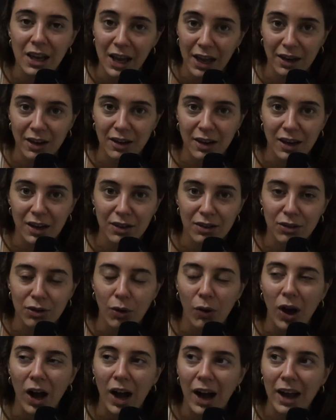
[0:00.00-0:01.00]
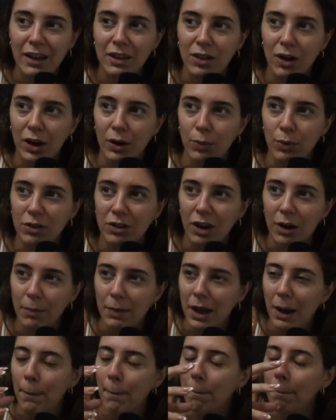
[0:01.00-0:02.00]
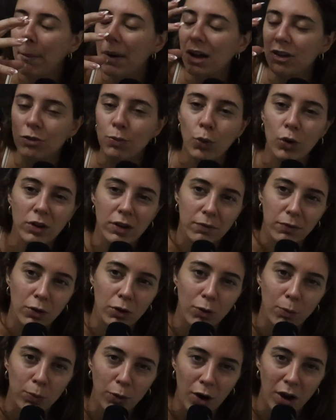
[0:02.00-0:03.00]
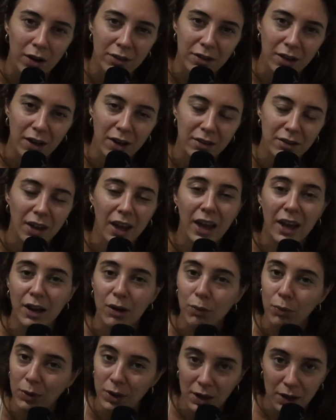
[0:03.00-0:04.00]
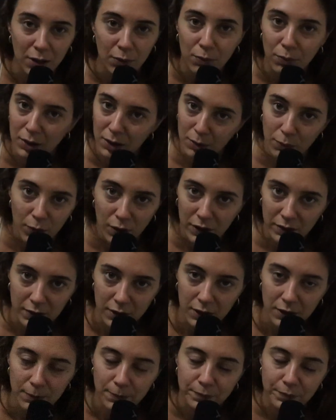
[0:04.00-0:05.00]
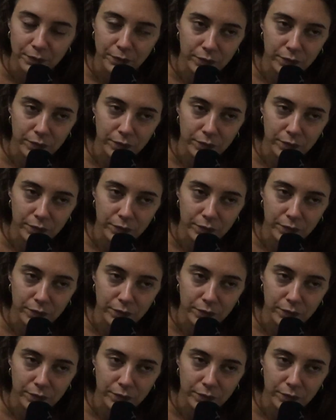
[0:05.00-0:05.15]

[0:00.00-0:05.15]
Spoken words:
Canada, so I thought it was going to be a much more difficult process, and it really, really wasn't.